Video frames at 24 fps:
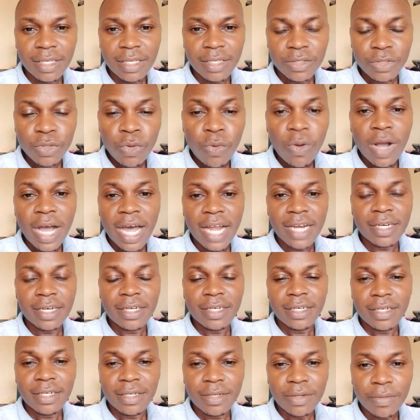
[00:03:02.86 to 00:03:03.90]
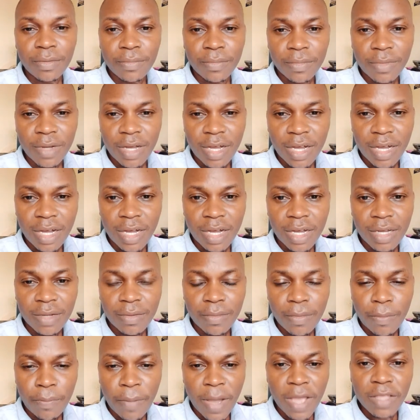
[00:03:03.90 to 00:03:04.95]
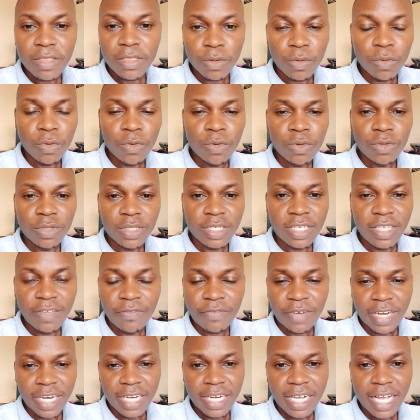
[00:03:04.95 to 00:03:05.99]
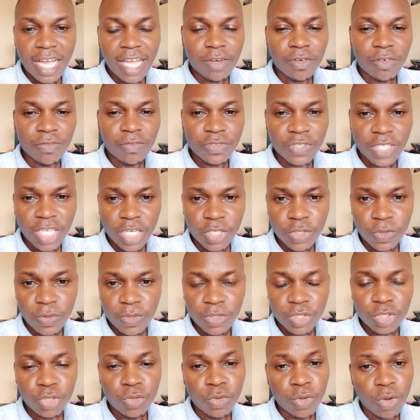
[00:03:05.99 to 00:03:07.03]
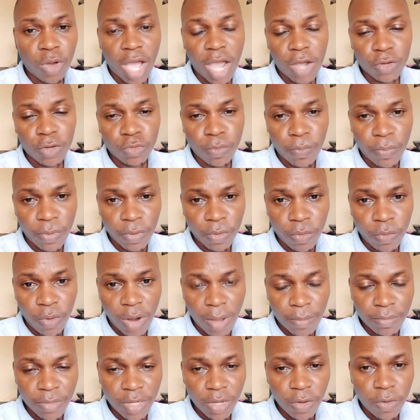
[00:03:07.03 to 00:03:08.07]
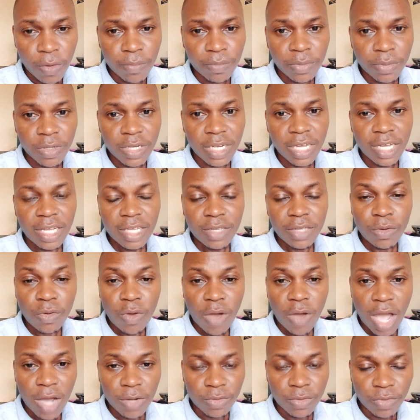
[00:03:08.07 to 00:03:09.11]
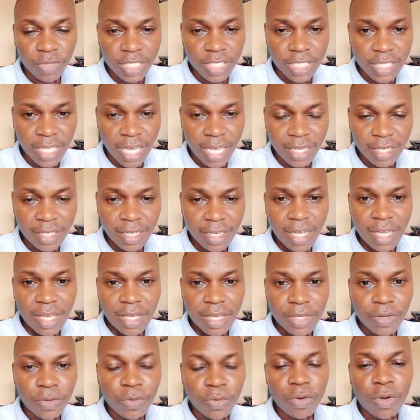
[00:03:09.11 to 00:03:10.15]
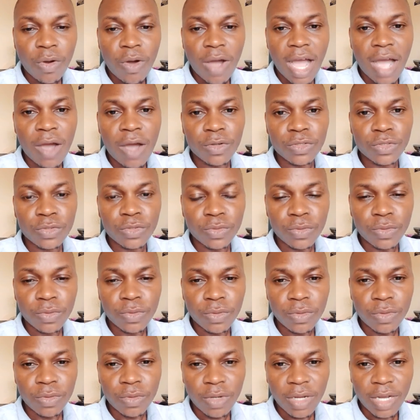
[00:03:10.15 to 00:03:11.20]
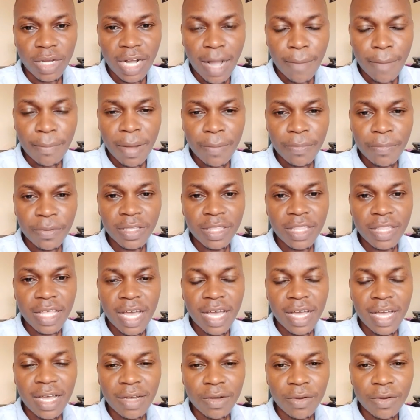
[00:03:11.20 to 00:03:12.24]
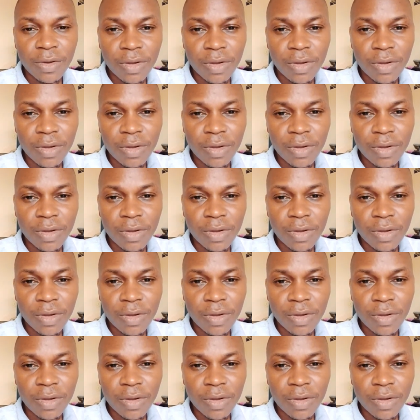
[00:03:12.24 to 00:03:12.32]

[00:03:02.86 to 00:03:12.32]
you can pass through different kind of sections. You know how to program the computer, you know how to design, you know how to come up with a